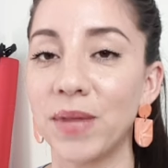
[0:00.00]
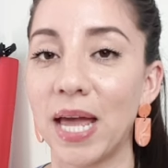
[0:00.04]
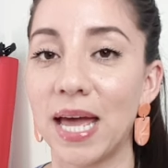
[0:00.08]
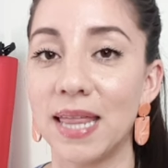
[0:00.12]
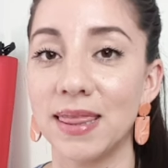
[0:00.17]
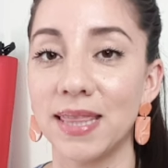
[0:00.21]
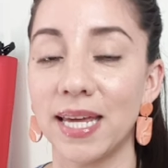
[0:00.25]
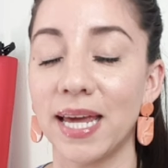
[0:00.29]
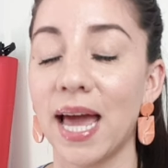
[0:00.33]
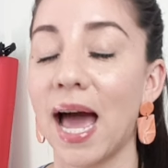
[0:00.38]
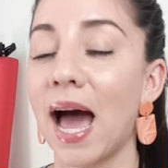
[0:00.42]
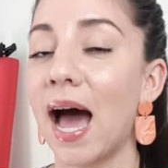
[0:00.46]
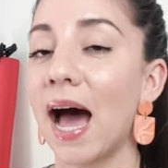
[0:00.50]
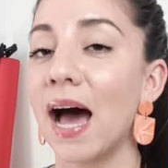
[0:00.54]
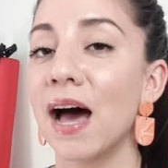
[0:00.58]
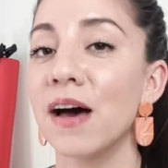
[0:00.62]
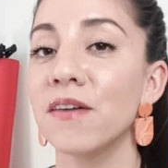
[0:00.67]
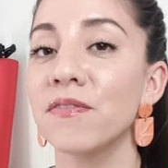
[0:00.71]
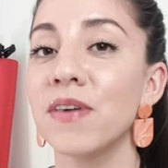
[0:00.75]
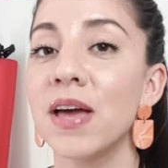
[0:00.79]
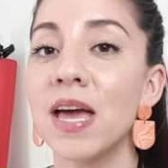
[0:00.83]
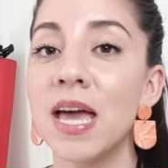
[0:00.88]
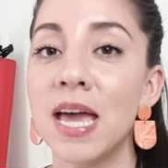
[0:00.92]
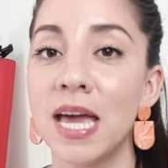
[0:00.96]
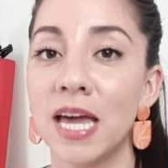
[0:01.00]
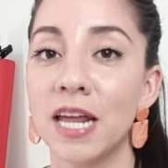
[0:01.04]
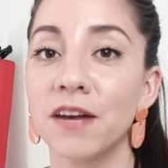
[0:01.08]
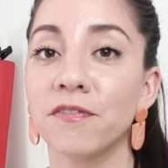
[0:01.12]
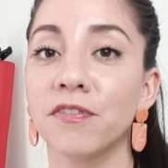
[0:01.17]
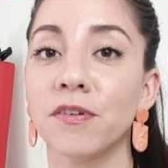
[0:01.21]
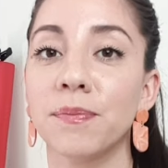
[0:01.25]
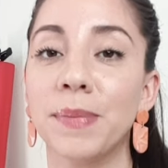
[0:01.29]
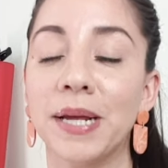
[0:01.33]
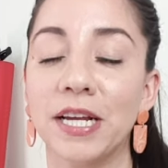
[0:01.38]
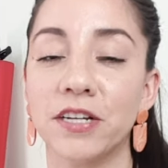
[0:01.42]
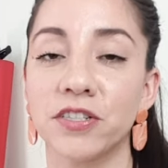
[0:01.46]
And they have
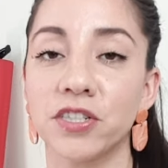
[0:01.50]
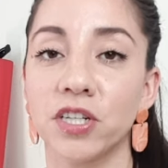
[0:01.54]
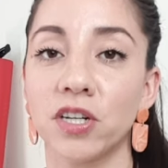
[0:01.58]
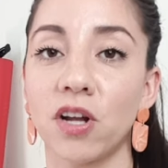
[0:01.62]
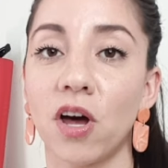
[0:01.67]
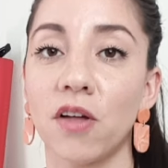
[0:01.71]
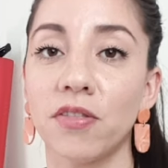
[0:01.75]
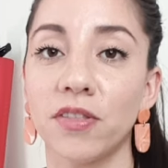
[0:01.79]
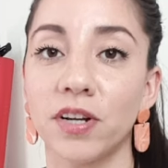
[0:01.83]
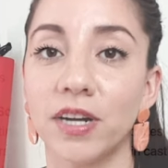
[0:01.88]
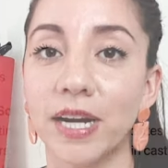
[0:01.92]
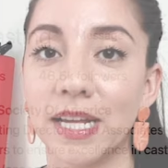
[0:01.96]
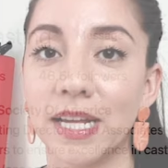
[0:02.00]
information on their